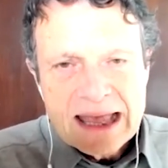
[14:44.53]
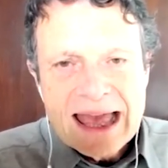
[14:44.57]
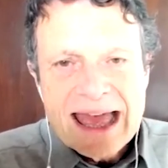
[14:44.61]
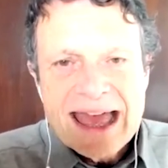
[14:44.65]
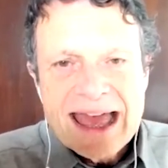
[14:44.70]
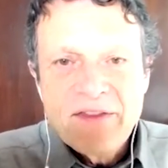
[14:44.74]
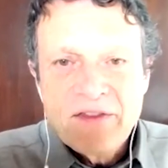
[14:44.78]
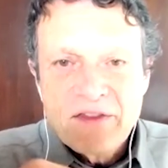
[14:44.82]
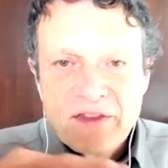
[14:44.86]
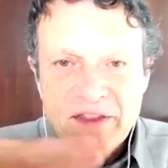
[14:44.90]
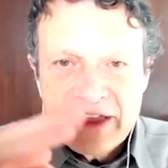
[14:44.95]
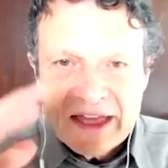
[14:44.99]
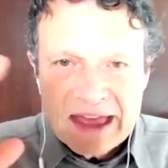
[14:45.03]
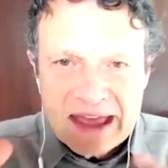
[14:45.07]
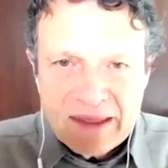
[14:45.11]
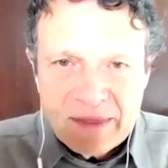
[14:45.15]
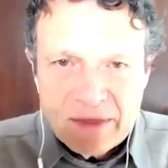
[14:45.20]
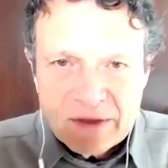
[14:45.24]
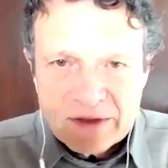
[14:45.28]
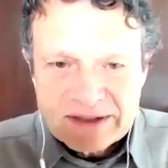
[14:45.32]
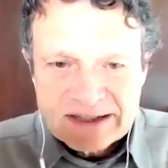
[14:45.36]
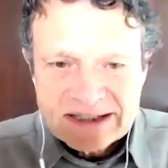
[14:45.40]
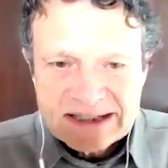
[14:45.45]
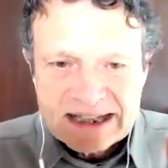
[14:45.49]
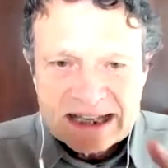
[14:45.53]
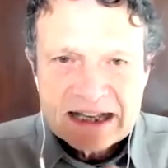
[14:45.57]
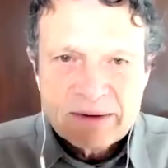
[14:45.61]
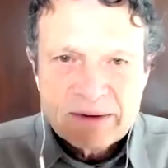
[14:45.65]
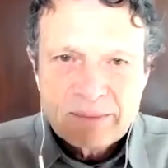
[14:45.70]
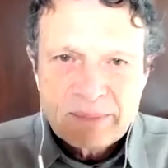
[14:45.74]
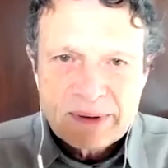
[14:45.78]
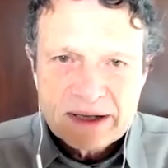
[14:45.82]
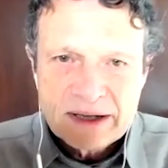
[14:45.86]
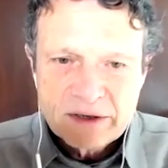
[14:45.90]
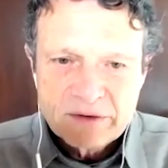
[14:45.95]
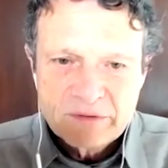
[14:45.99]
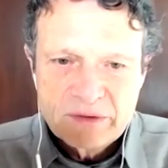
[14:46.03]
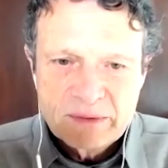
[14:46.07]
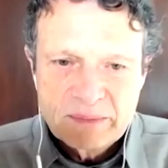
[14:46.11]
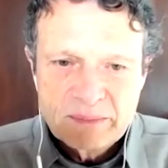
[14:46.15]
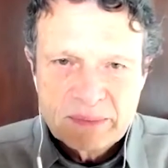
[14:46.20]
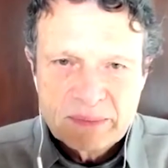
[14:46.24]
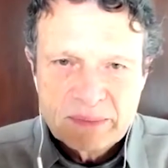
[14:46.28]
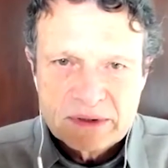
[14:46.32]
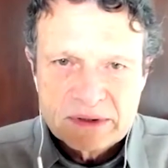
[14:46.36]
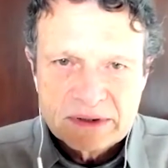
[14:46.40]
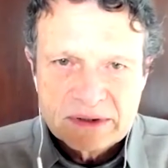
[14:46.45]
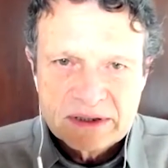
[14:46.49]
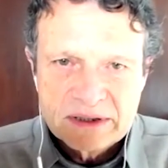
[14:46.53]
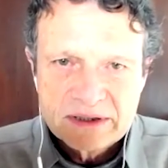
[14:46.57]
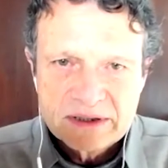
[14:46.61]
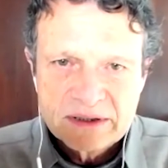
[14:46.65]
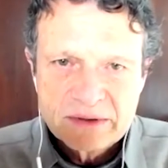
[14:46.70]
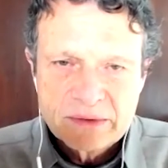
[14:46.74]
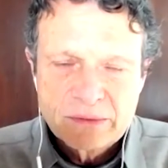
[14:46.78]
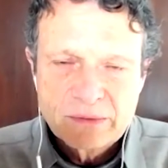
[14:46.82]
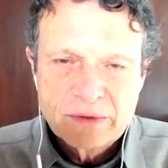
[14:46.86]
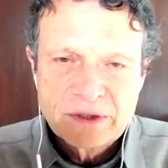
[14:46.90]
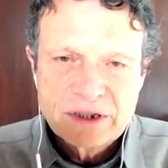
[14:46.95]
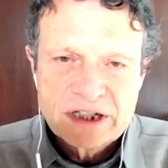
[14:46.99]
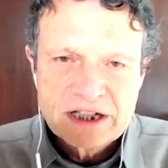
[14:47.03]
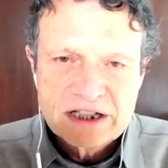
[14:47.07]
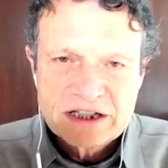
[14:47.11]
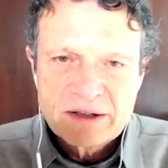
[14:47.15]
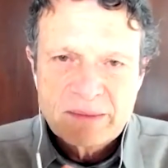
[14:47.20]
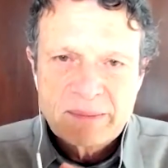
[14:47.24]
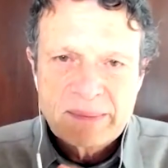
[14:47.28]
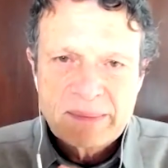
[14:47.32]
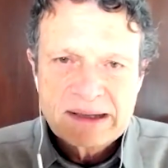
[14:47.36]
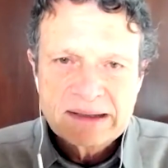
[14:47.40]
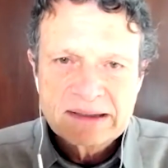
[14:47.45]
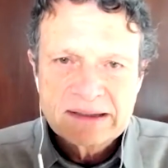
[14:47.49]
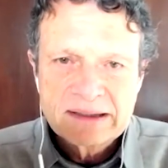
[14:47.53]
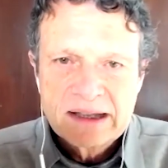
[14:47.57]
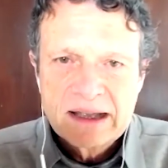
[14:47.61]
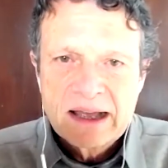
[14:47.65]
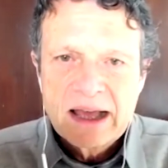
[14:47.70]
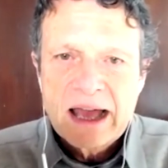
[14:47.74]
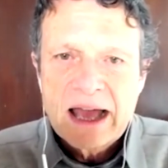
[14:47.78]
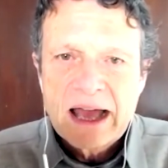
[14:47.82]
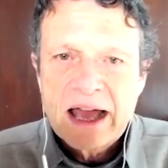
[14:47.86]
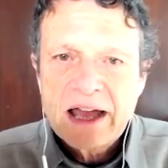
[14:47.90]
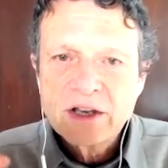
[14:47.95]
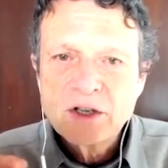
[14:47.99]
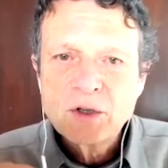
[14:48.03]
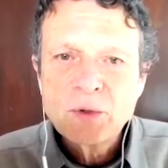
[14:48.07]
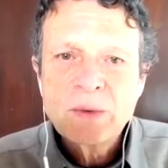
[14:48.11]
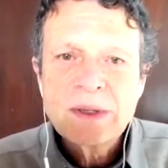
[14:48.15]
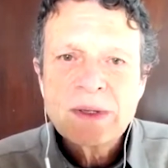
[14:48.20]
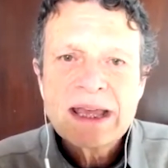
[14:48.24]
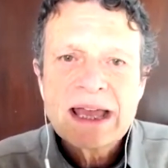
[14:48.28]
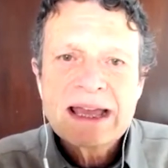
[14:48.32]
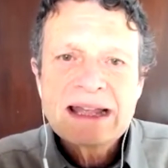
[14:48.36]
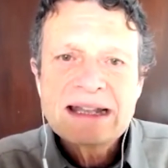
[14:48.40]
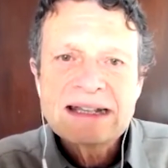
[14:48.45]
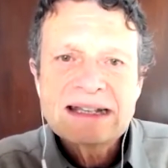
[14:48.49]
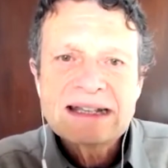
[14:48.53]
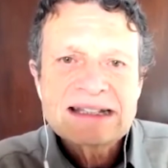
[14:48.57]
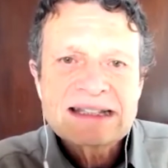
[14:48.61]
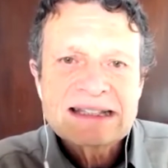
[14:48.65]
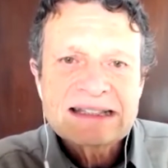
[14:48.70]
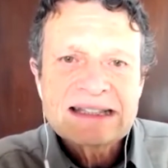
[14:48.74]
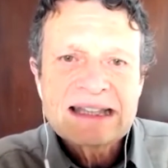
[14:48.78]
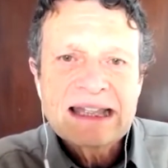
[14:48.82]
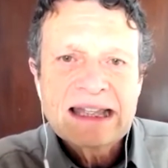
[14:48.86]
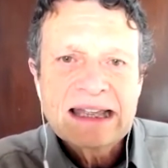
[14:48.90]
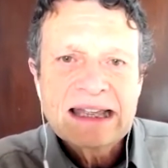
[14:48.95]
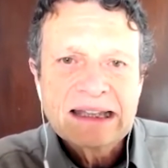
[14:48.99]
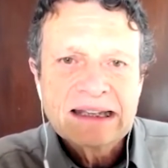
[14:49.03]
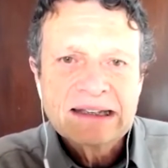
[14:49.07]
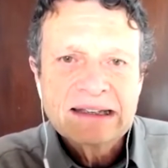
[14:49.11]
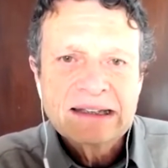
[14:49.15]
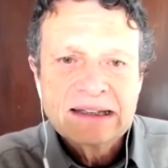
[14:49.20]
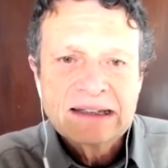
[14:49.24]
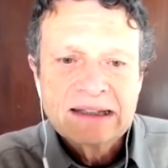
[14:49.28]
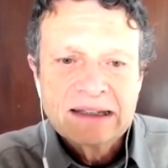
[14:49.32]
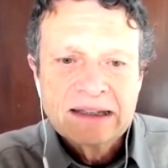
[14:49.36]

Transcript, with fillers: And then the second part of the book, which is about how do we understand